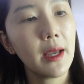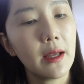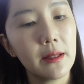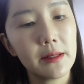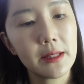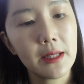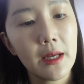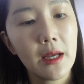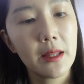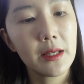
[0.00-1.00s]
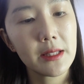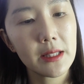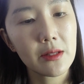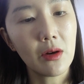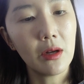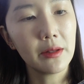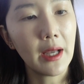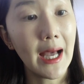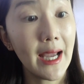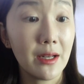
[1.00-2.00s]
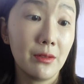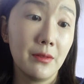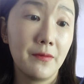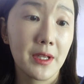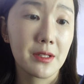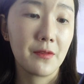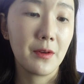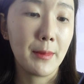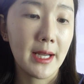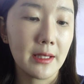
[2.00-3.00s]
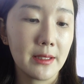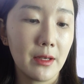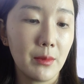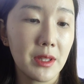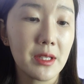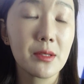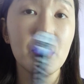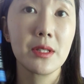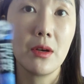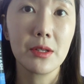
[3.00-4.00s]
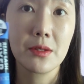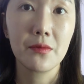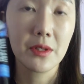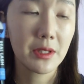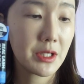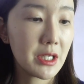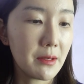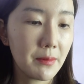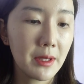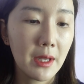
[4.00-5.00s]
And this is called the Idol Fixer from Aritaum. And this was also really cheap.